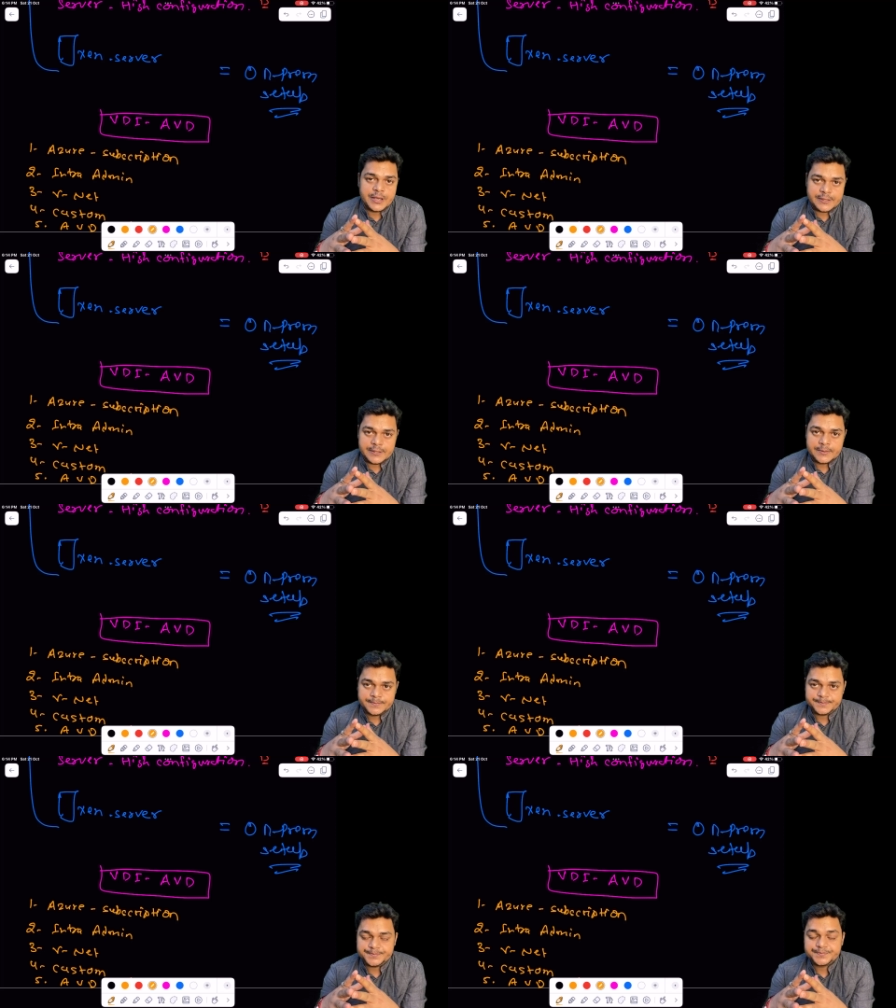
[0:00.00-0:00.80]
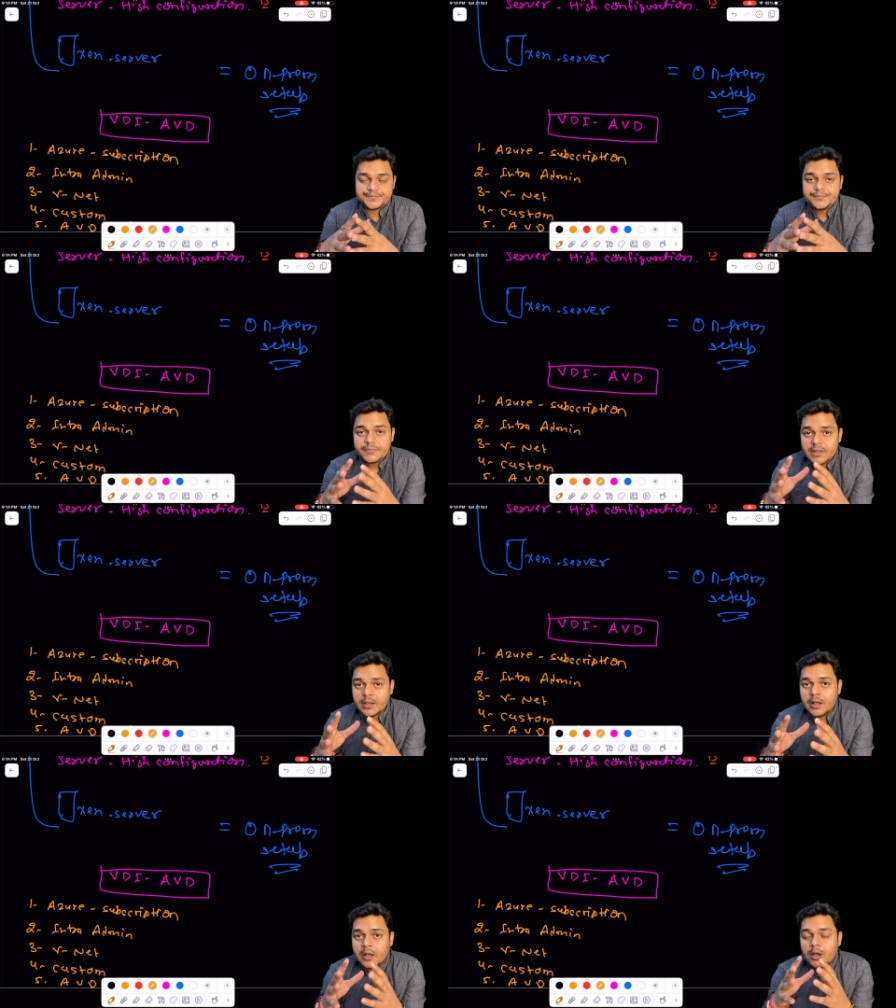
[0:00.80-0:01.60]
career.
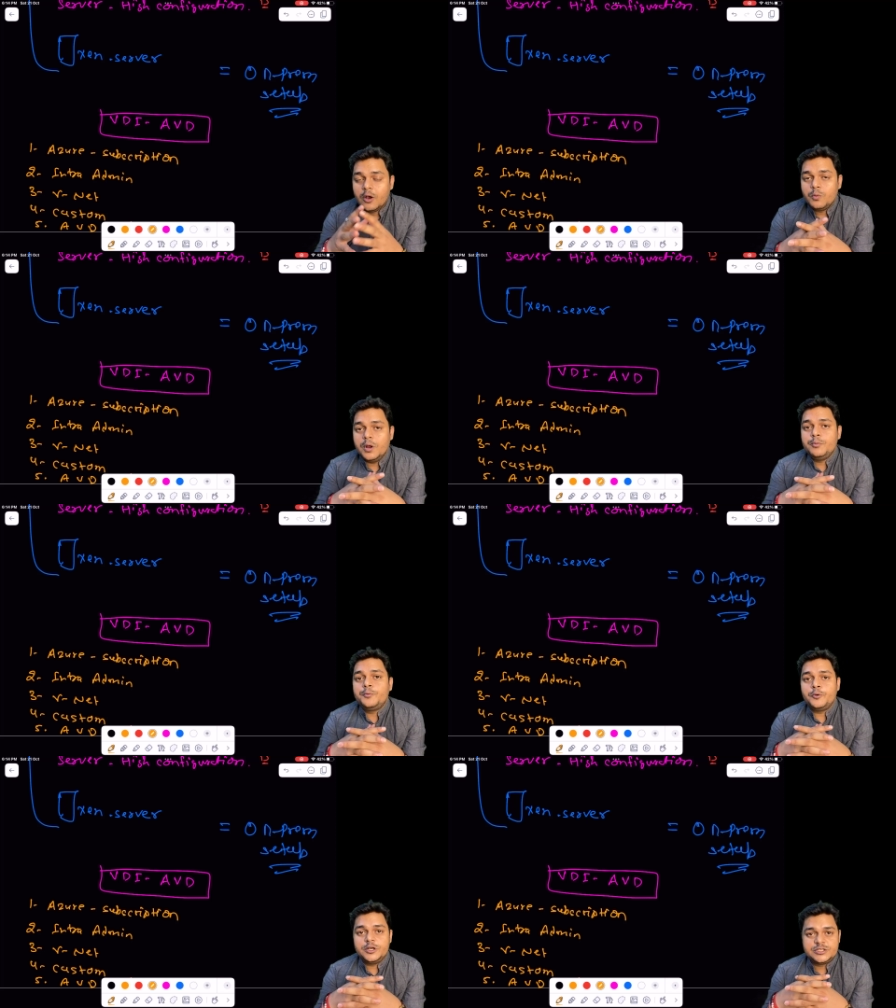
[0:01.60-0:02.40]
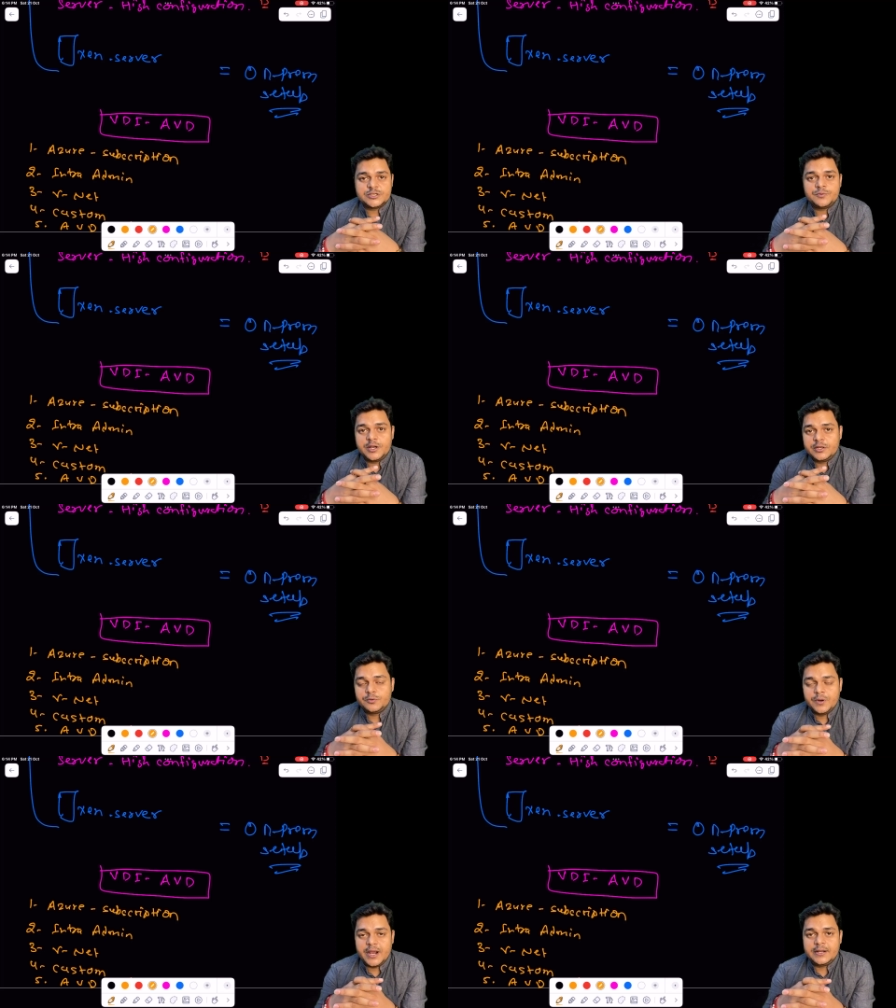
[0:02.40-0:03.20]
One more point just wanted
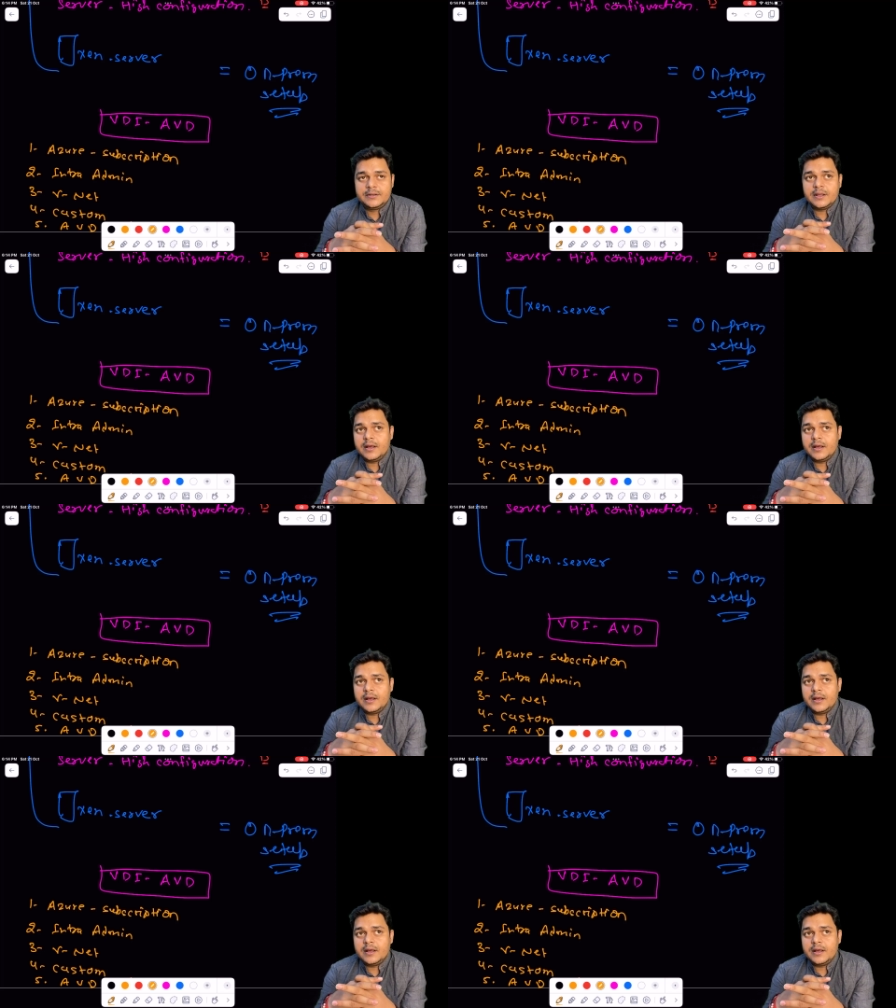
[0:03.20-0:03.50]
to add.